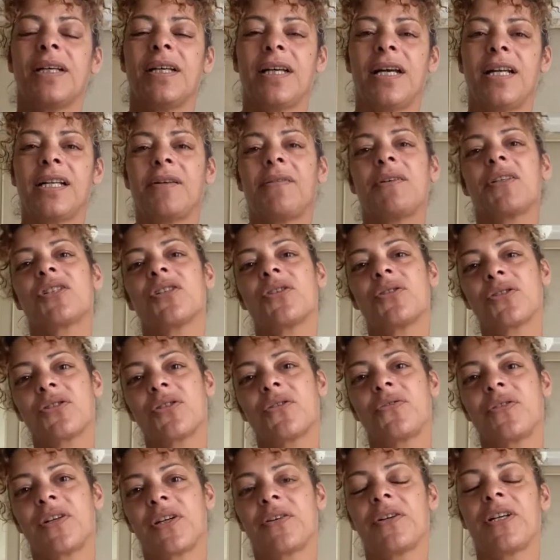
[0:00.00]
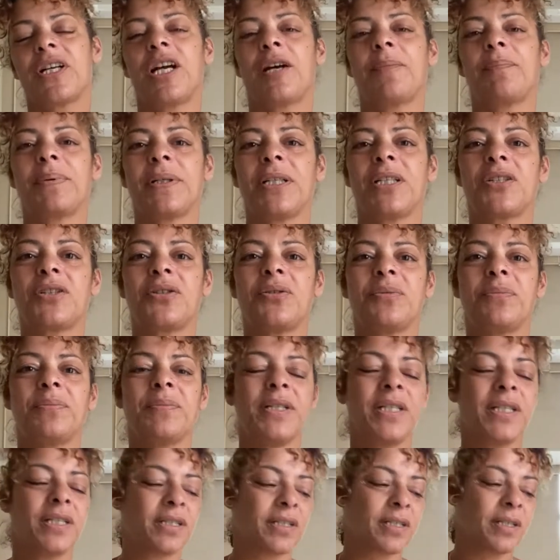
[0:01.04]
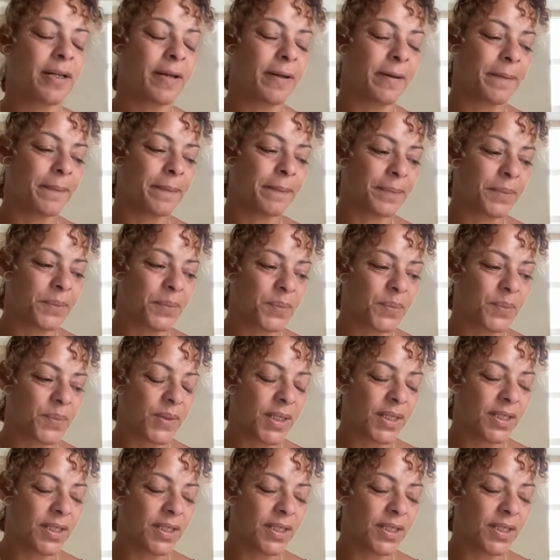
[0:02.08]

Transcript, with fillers: And I was also very happy to meet um,